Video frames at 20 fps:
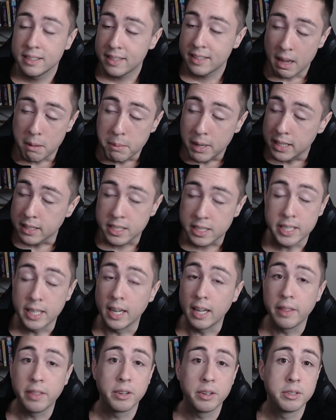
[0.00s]
amongst
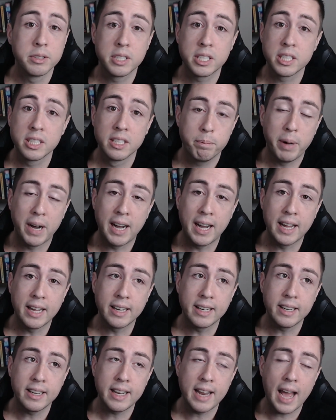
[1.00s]
others,
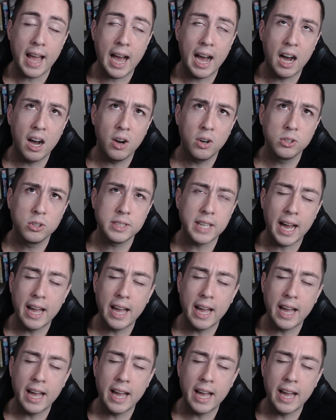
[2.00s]
but how